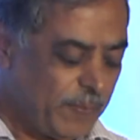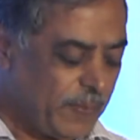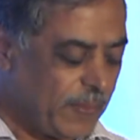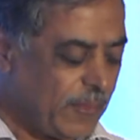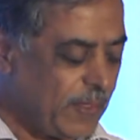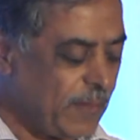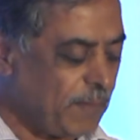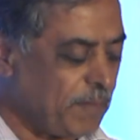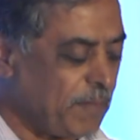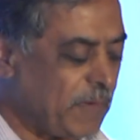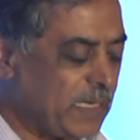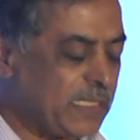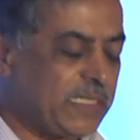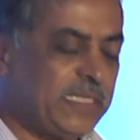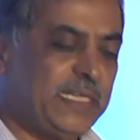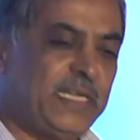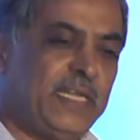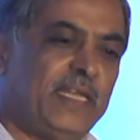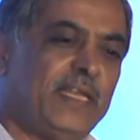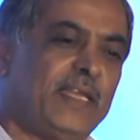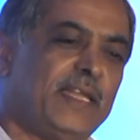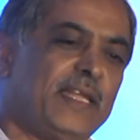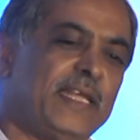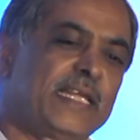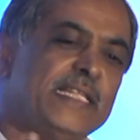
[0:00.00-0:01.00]
The
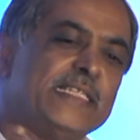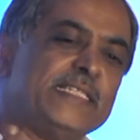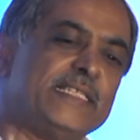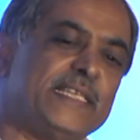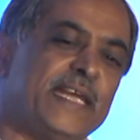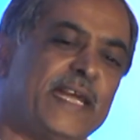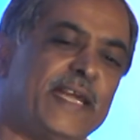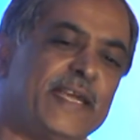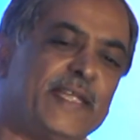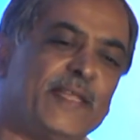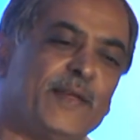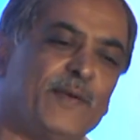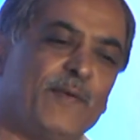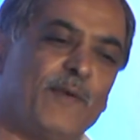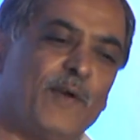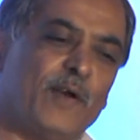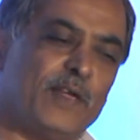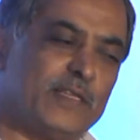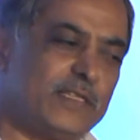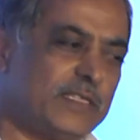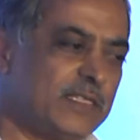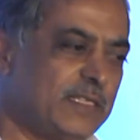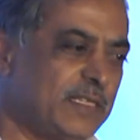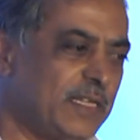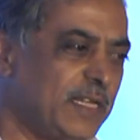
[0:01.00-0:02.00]
machine inside the
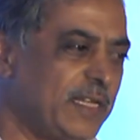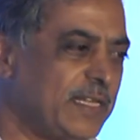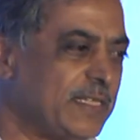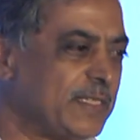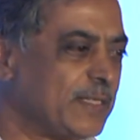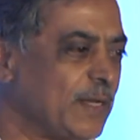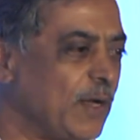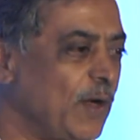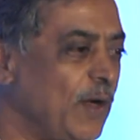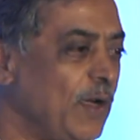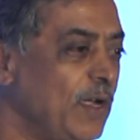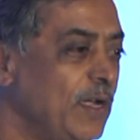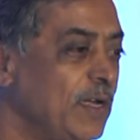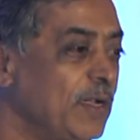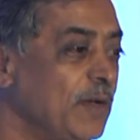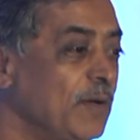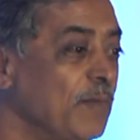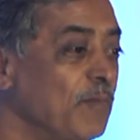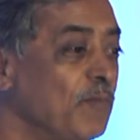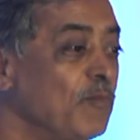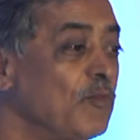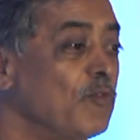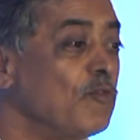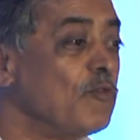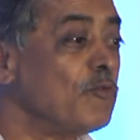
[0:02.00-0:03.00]
watch is called
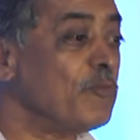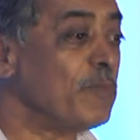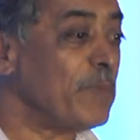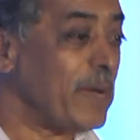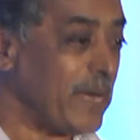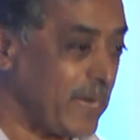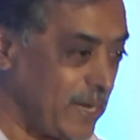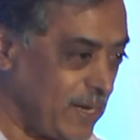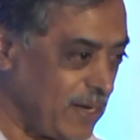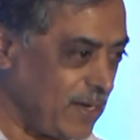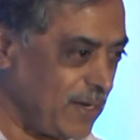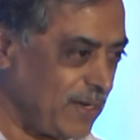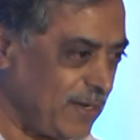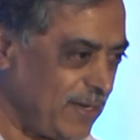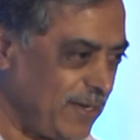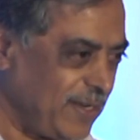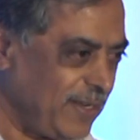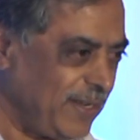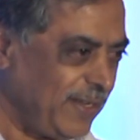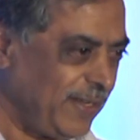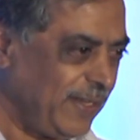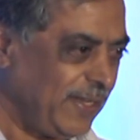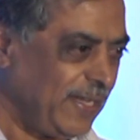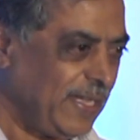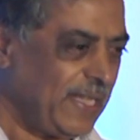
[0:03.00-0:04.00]
movement.
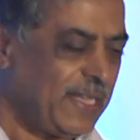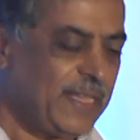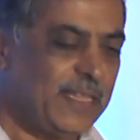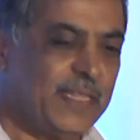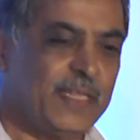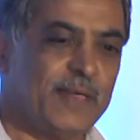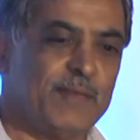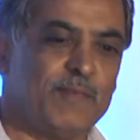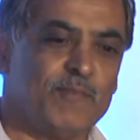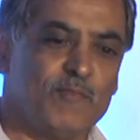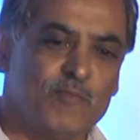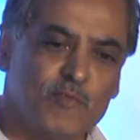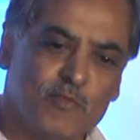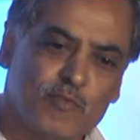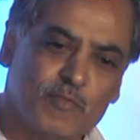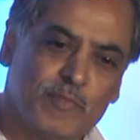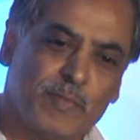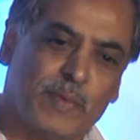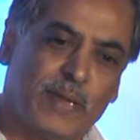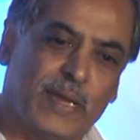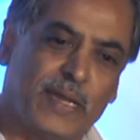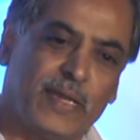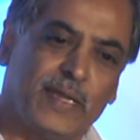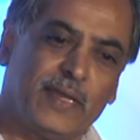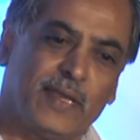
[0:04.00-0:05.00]
The
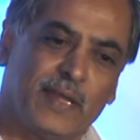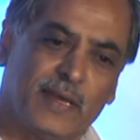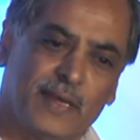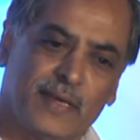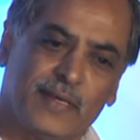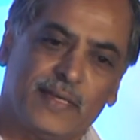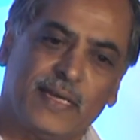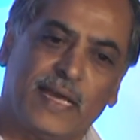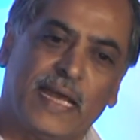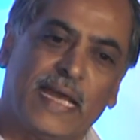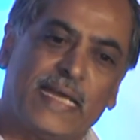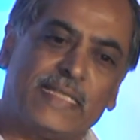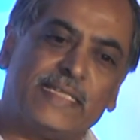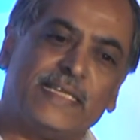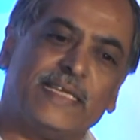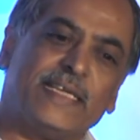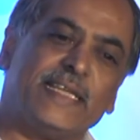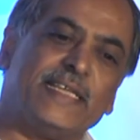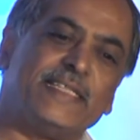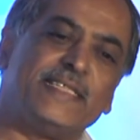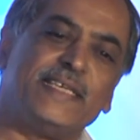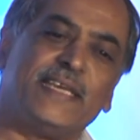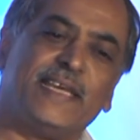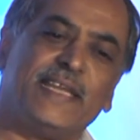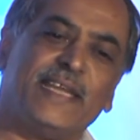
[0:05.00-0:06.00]
movement has a
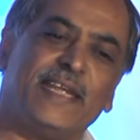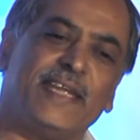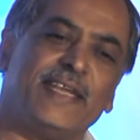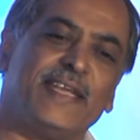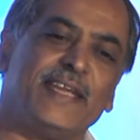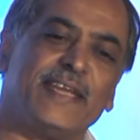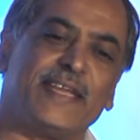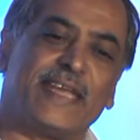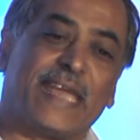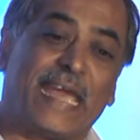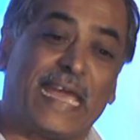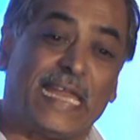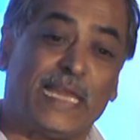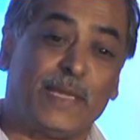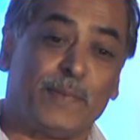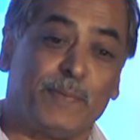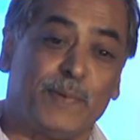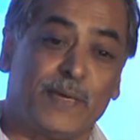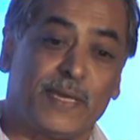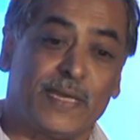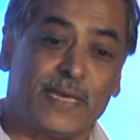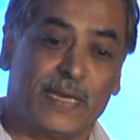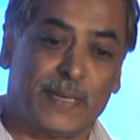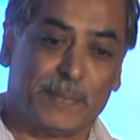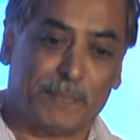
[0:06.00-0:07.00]
designated
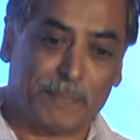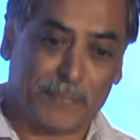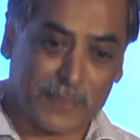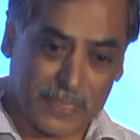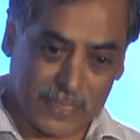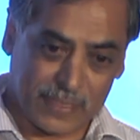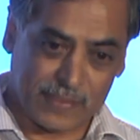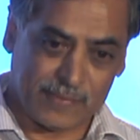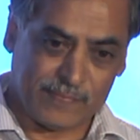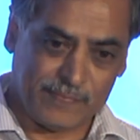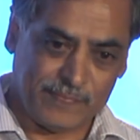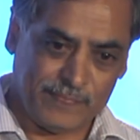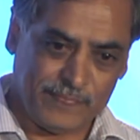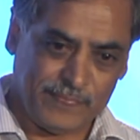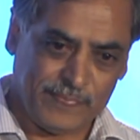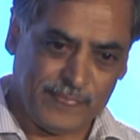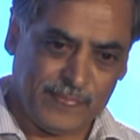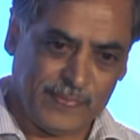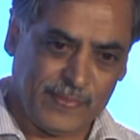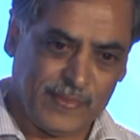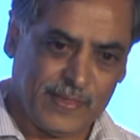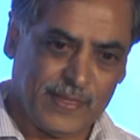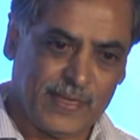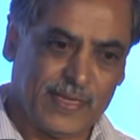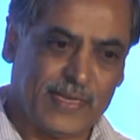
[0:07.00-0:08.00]
caliber number.
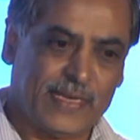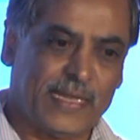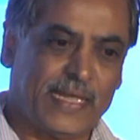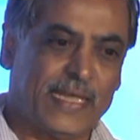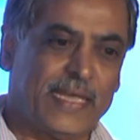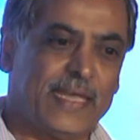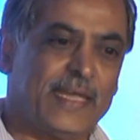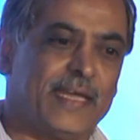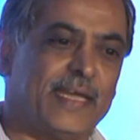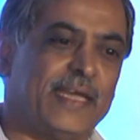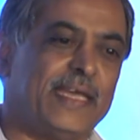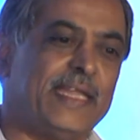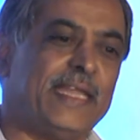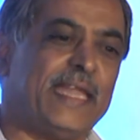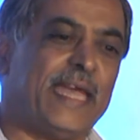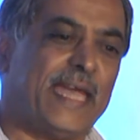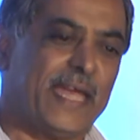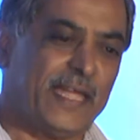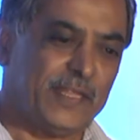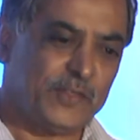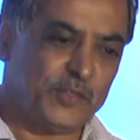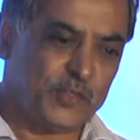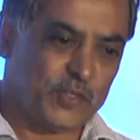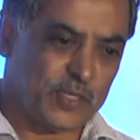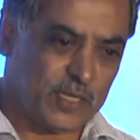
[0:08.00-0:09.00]
Like in an
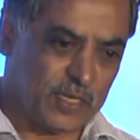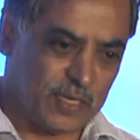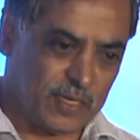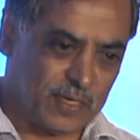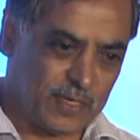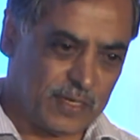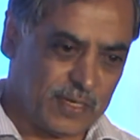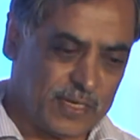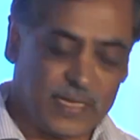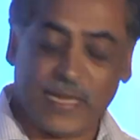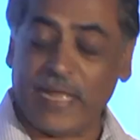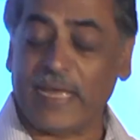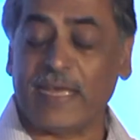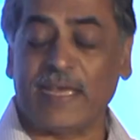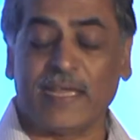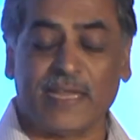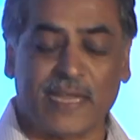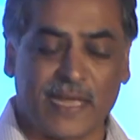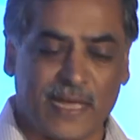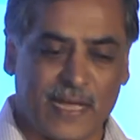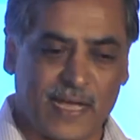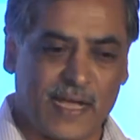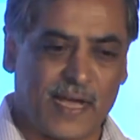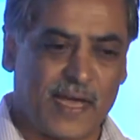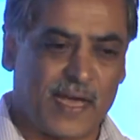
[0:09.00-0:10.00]
engine, like in
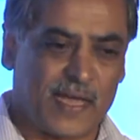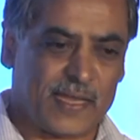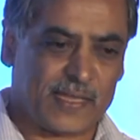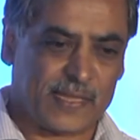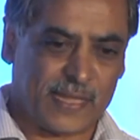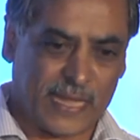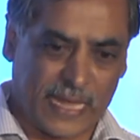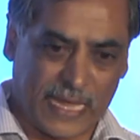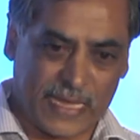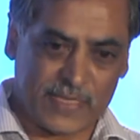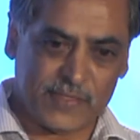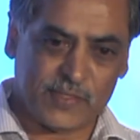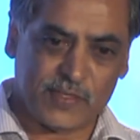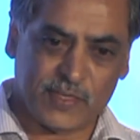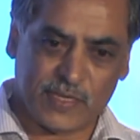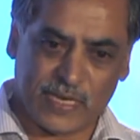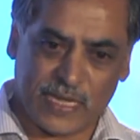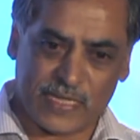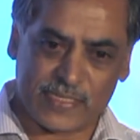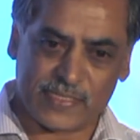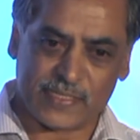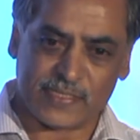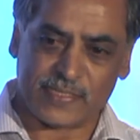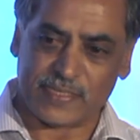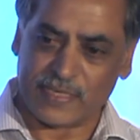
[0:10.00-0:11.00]
a car, the engine
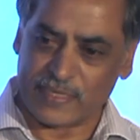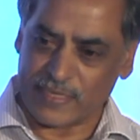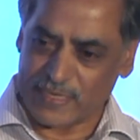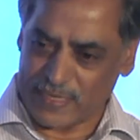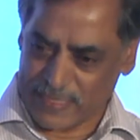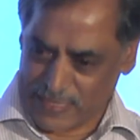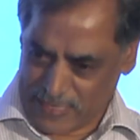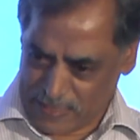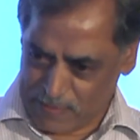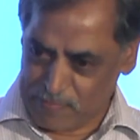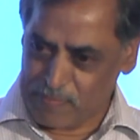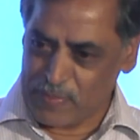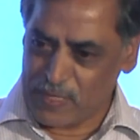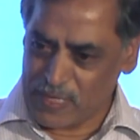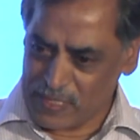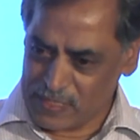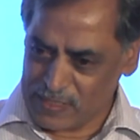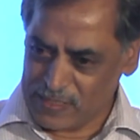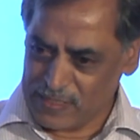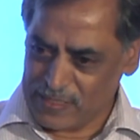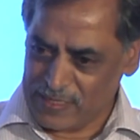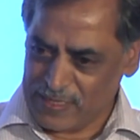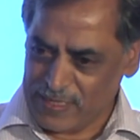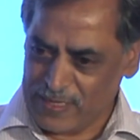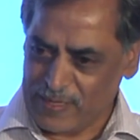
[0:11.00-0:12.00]
has a certain number,
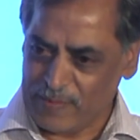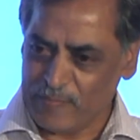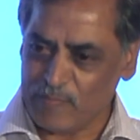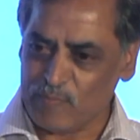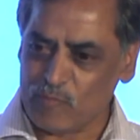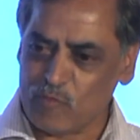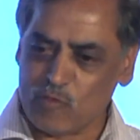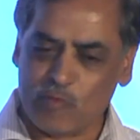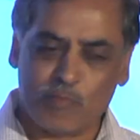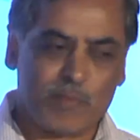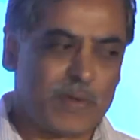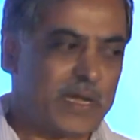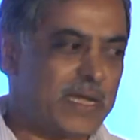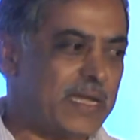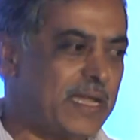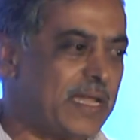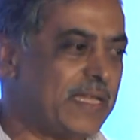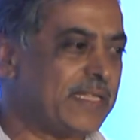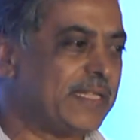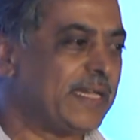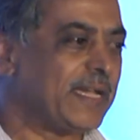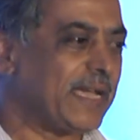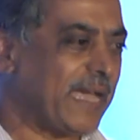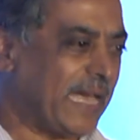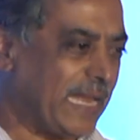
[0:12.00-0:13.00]
movement
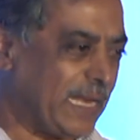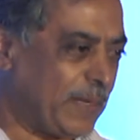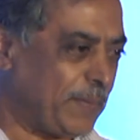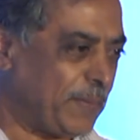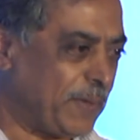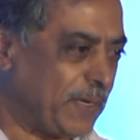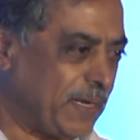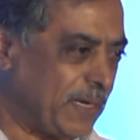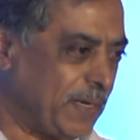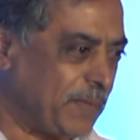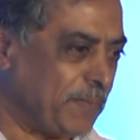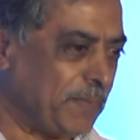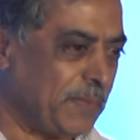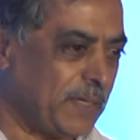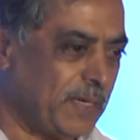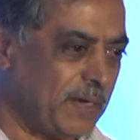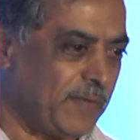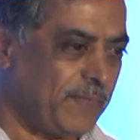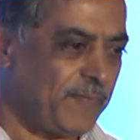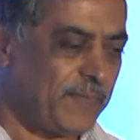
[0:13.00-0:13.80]
has a caliber number.